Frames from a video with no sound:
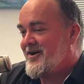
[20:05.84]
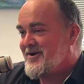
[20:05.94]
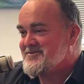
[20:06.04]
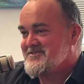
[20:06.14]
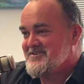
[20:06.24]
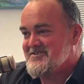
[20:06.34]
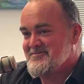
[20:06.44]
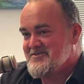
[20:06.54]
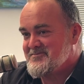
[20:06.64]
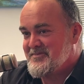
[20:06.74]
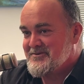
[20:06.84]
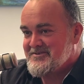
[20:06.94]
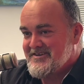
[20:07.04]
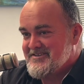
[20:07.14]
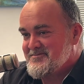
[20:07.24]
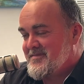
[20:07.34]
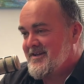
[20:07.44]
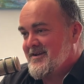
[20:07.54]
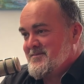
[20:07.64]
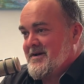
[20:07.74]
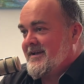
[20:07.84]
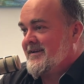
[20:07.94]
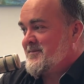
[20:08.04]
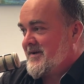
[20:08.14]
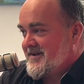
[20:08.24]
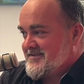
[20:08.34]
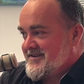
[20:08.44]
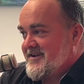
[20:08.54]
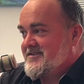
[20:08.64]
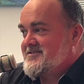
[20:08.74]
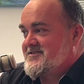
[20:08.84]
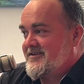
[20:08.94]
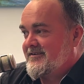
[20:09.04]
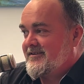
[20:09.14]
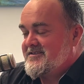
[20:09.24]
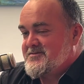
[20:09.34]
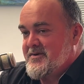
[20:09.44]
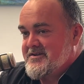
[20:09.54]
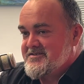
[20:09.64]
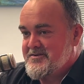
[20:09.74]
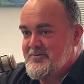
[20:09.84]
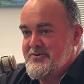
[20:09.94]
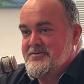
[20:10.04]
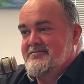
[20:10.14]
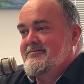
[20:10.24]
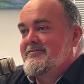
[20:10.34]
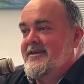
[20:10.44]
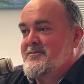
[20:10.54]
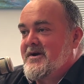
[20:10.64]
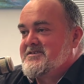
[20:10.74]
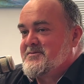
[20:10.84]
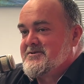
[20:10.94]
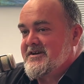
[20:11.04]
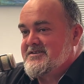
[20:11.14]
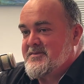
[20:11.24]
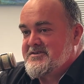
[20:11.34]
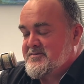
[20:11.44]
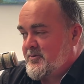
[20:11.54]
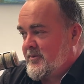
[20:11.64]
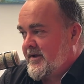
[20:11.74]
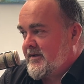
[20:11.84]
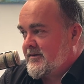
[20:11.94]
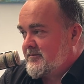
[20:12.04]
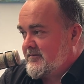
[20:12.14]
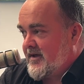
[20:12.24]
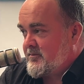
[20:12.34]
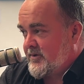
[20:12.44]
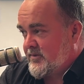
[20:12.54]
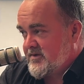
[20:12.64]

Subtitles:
whole system is built on us making money and paying tax. So let's make some more, pay some more tax, make some more money and build these